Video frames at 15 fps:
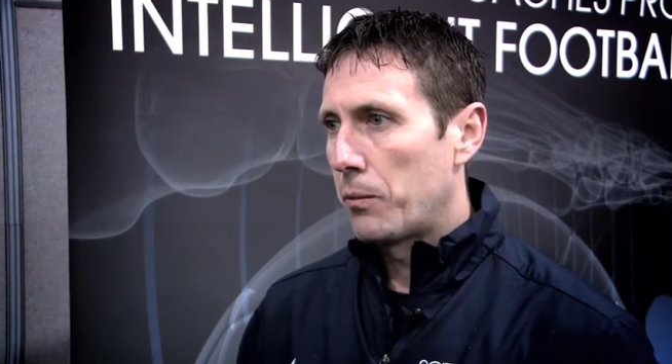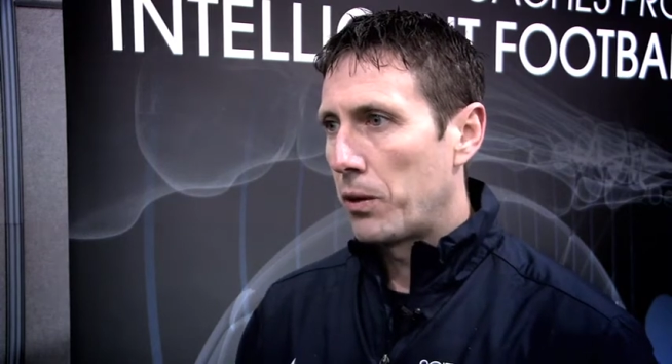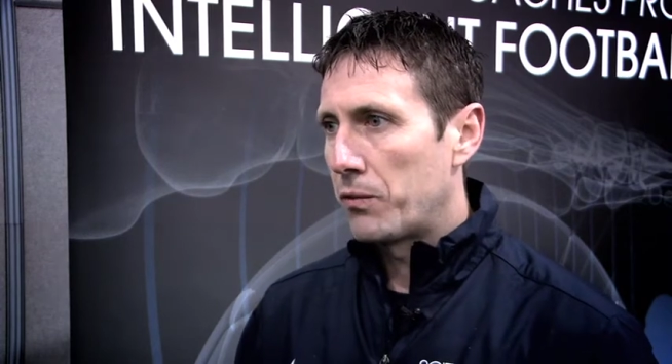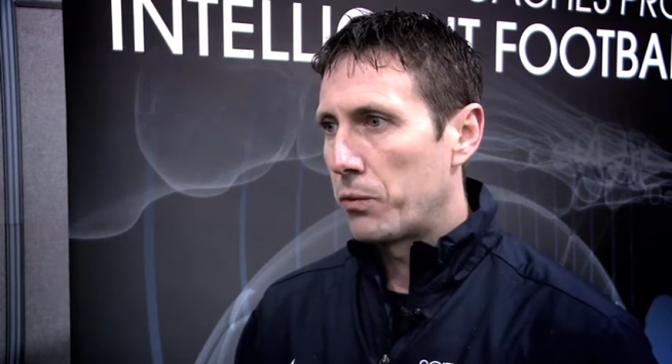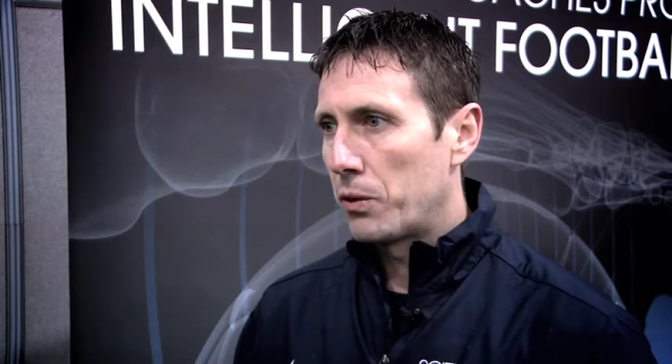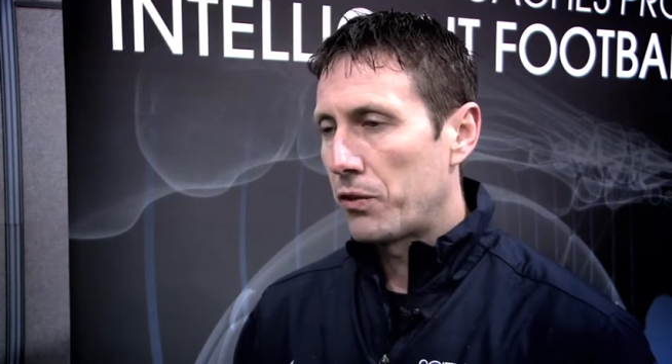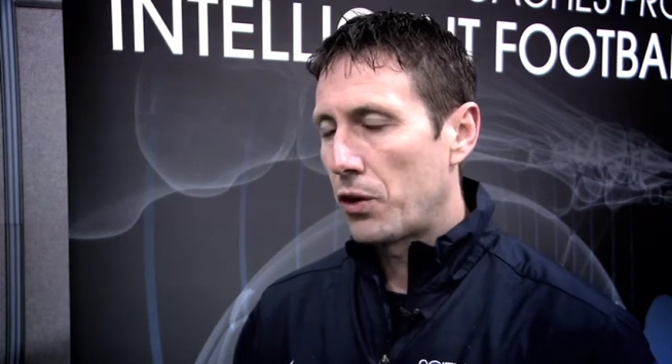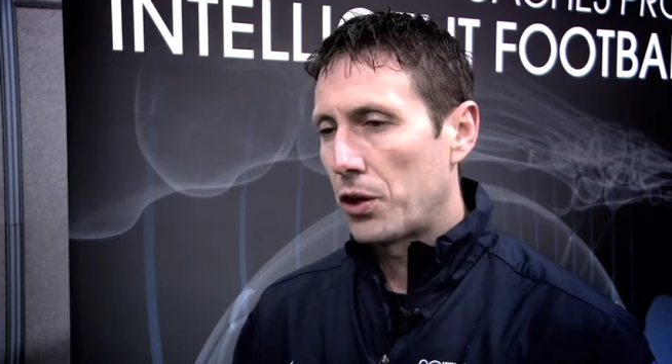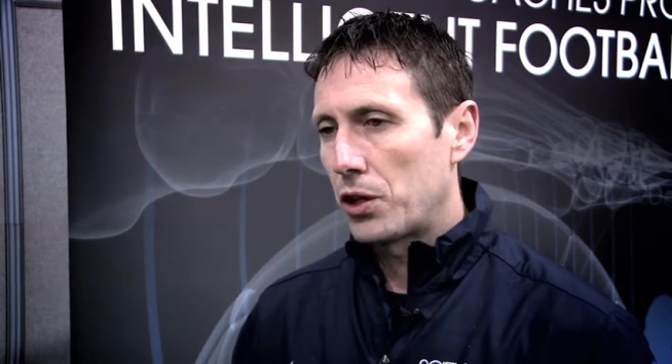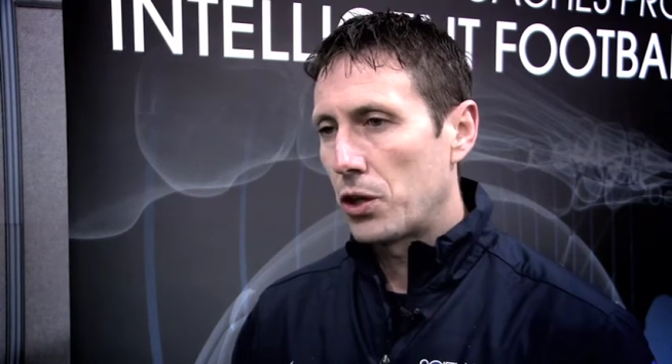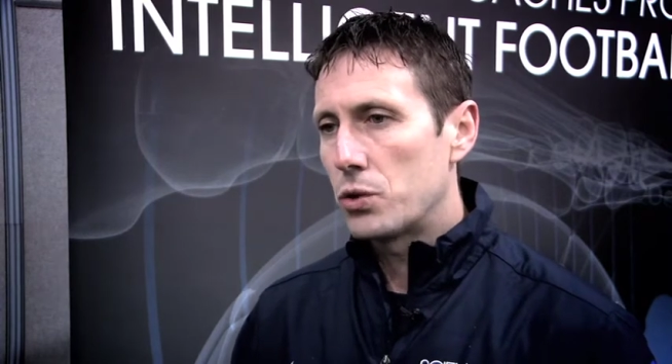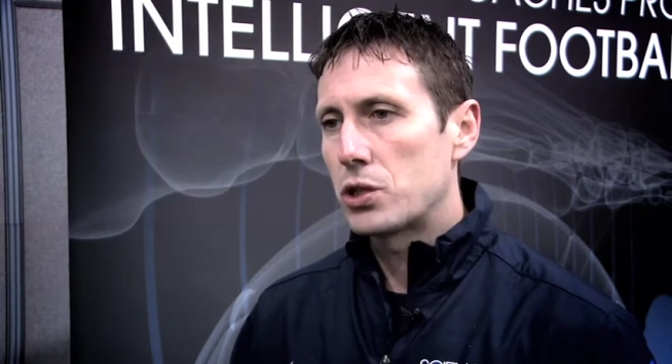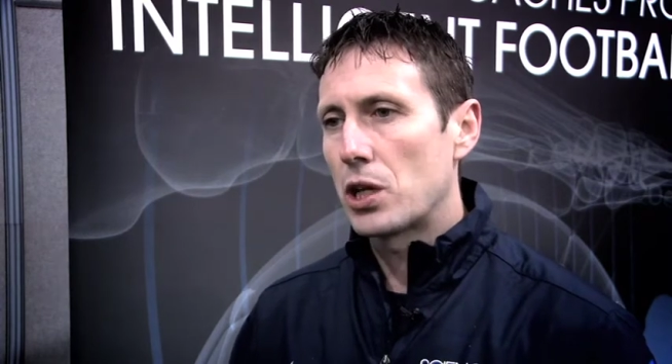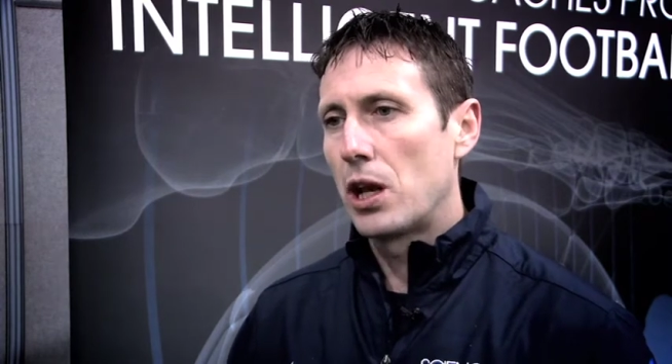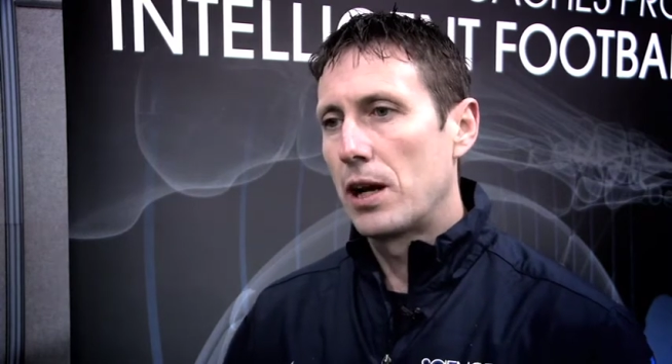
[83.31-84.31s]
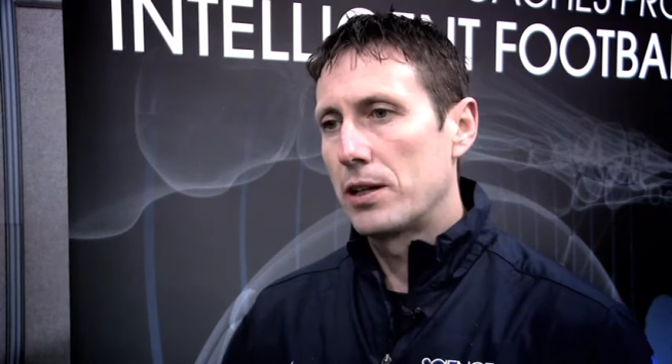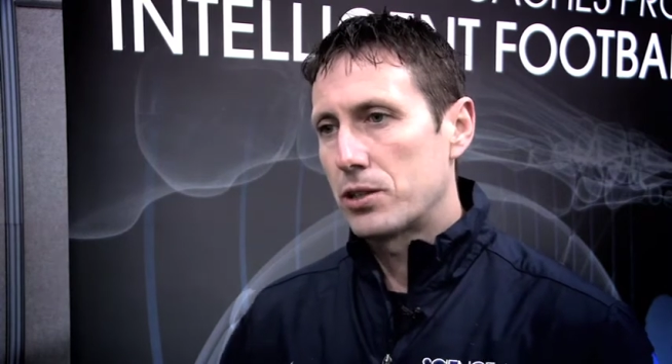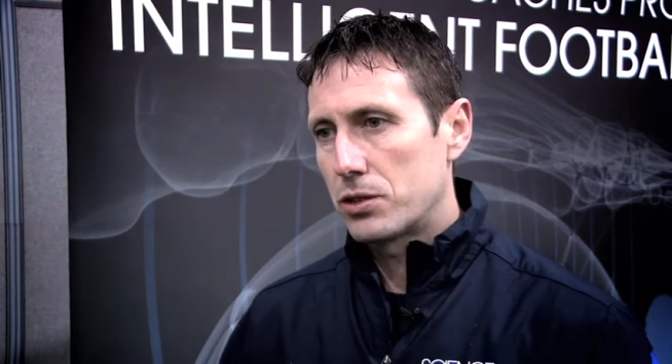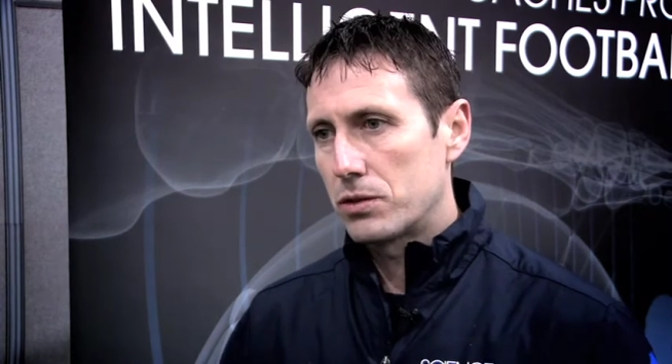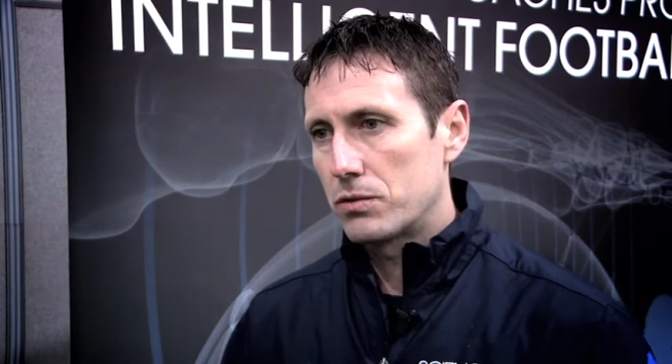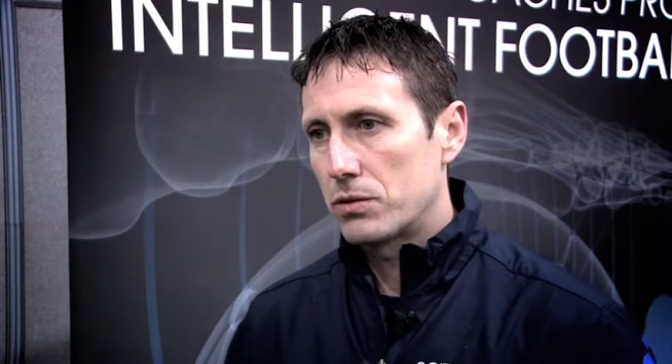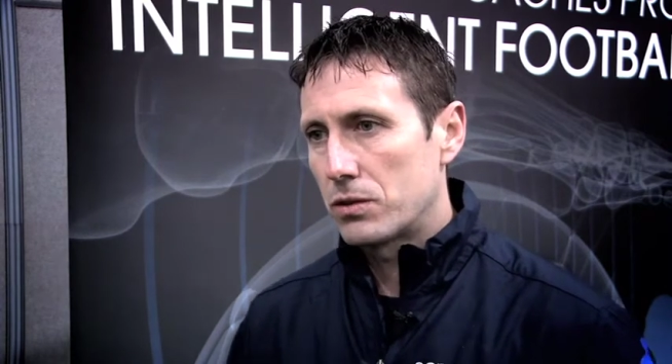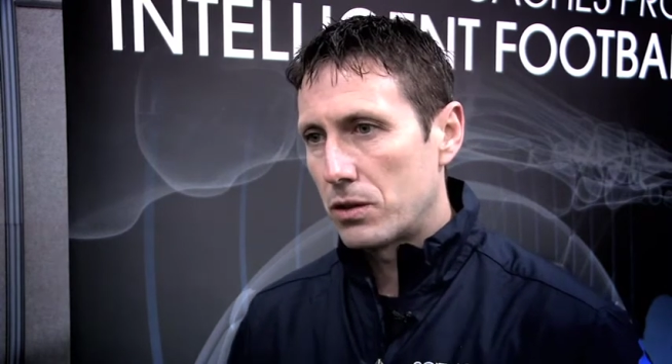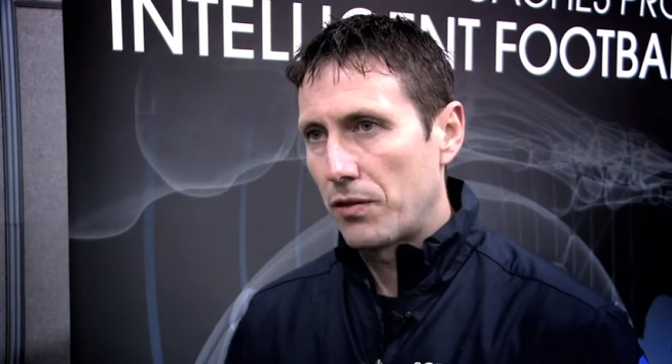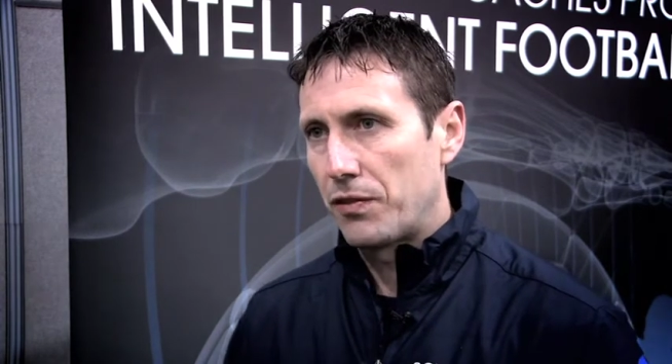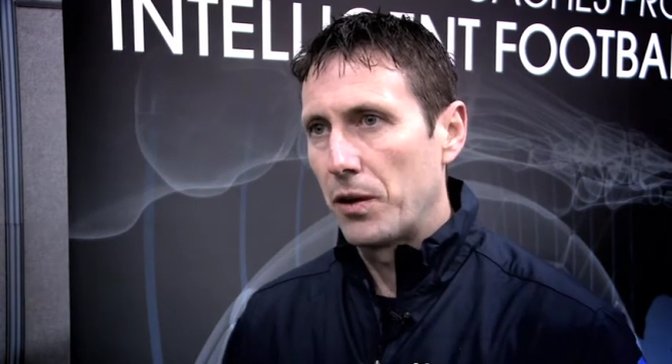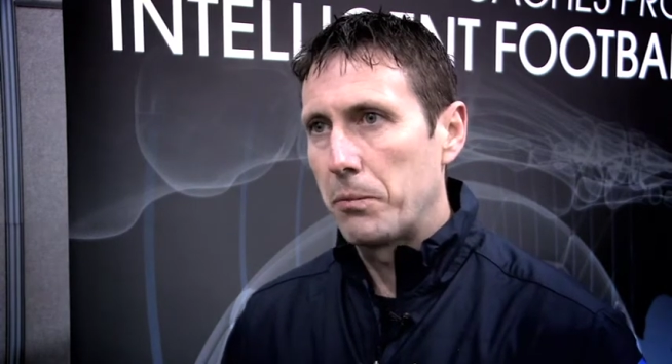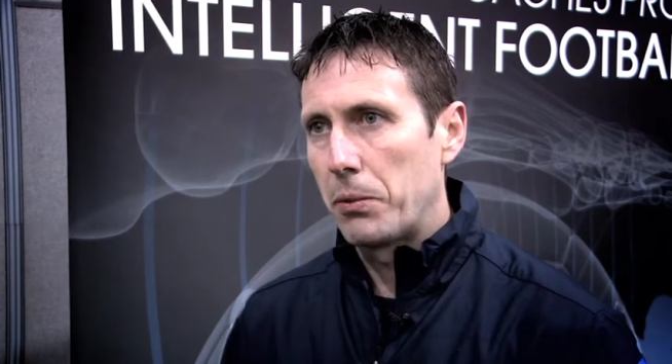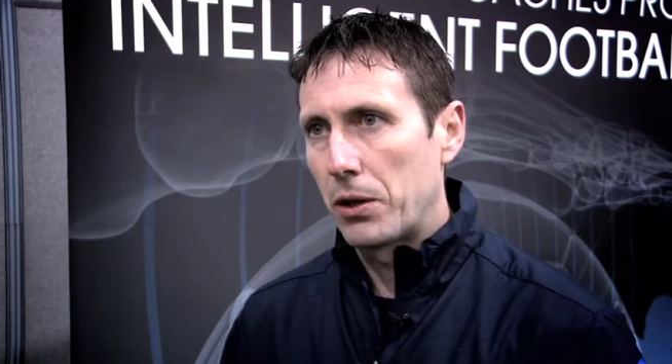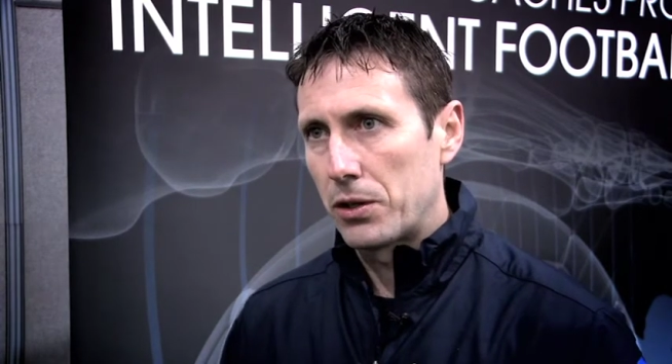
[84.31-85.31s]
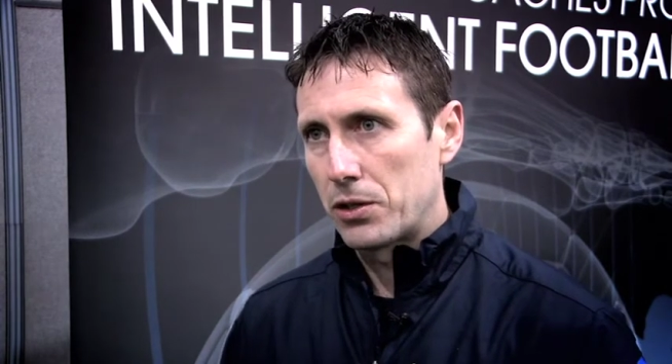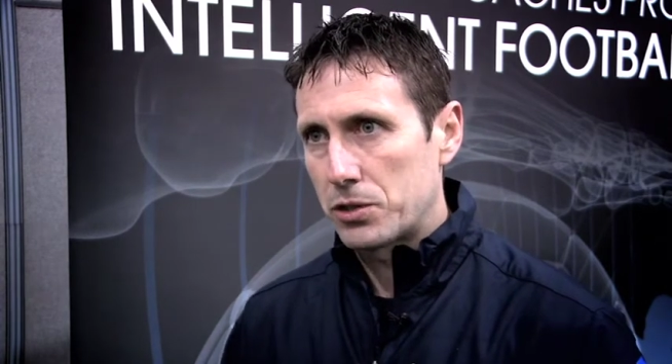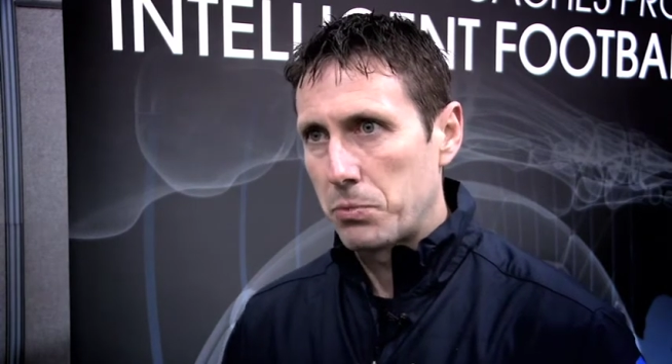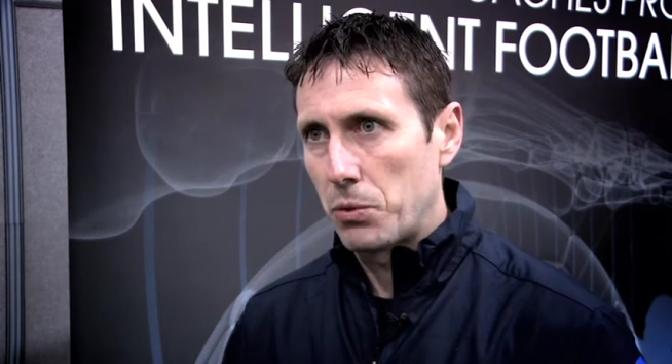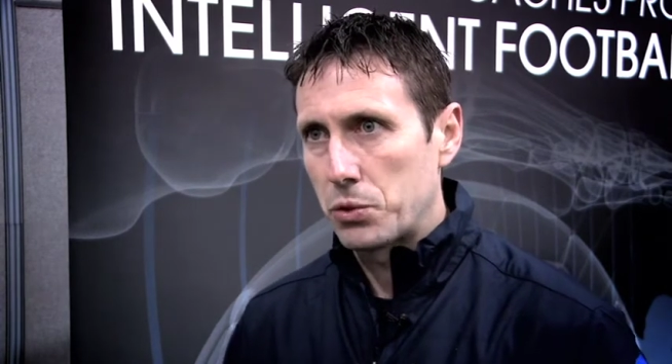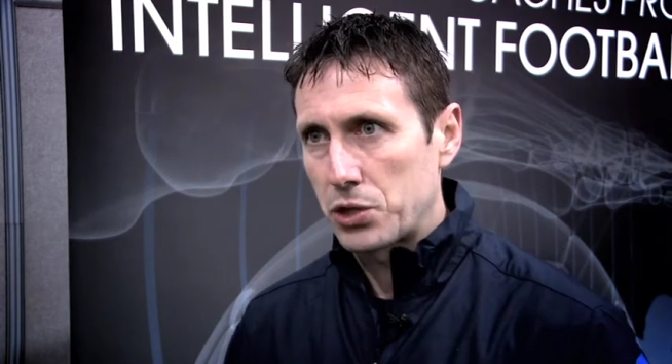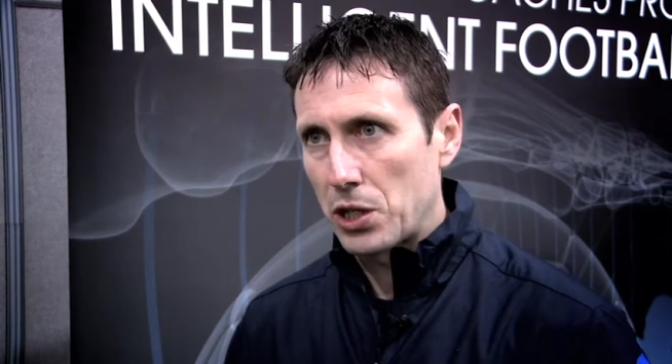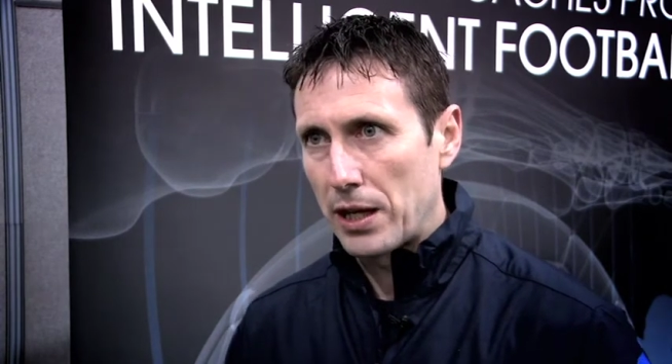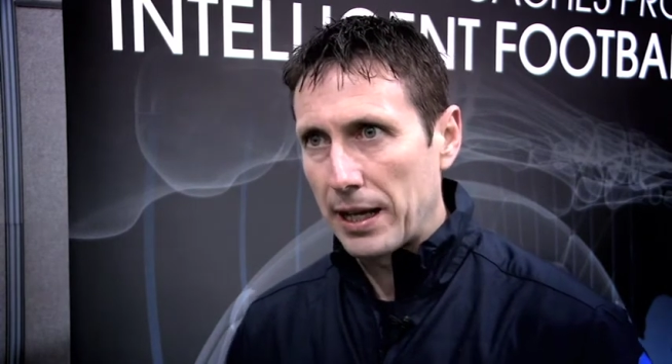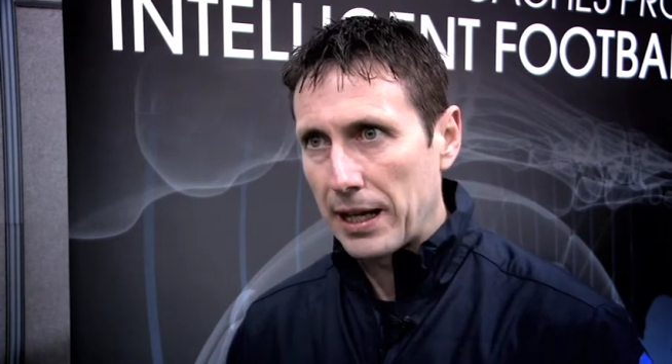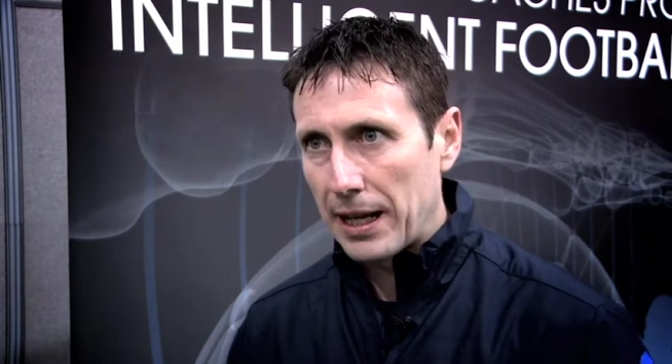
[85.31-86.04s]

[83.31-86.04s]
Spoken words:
we've got to utilise the football and the small-sided